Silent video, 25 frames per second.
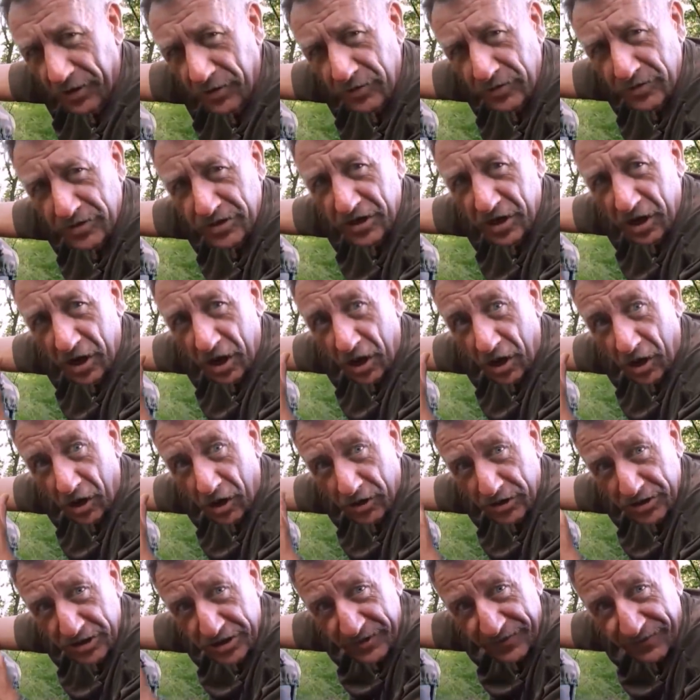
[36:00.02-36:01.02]
Those
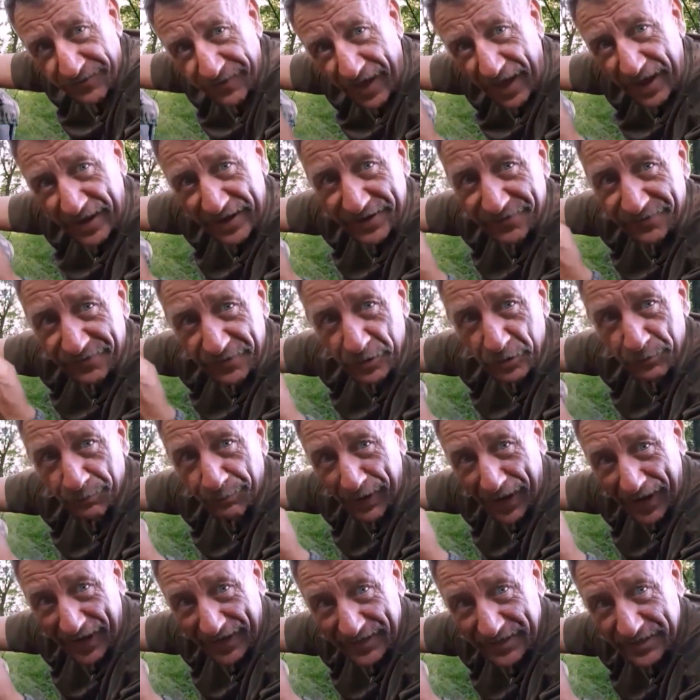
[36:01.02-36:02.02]
are
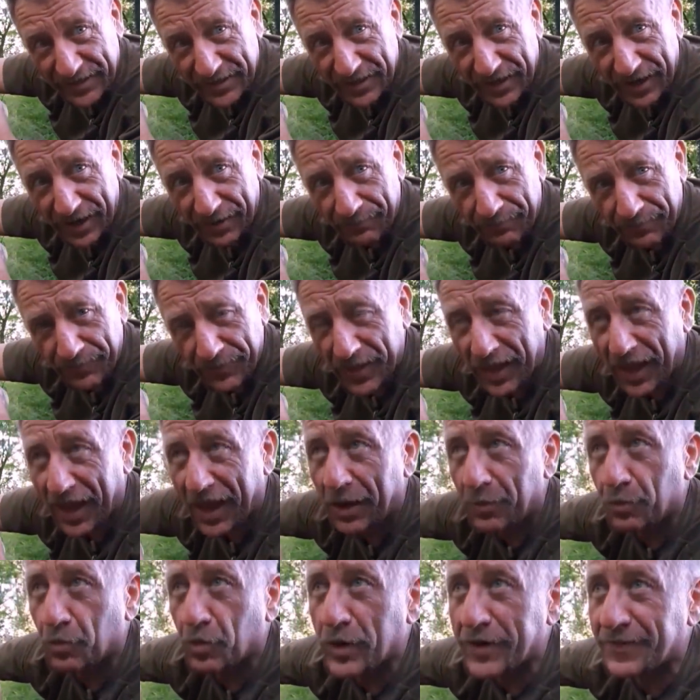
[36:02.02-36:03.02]
survival bags,
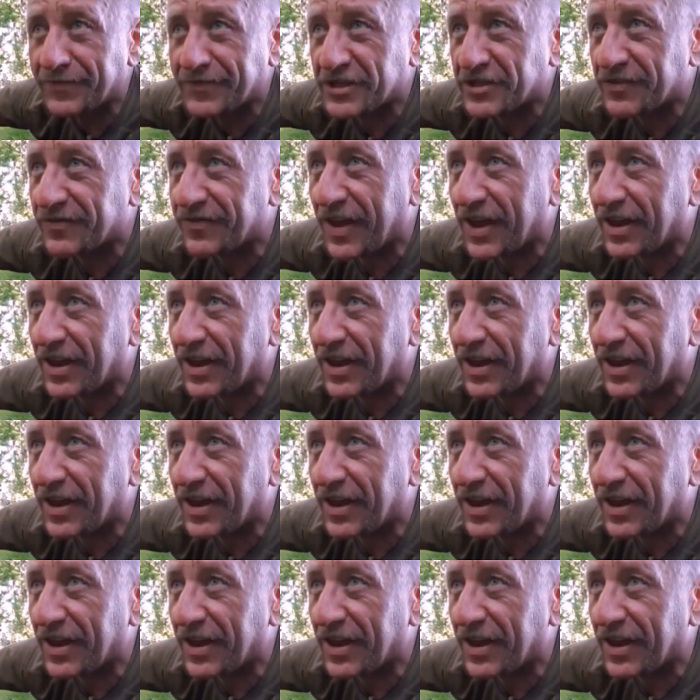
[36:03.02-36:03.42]
and with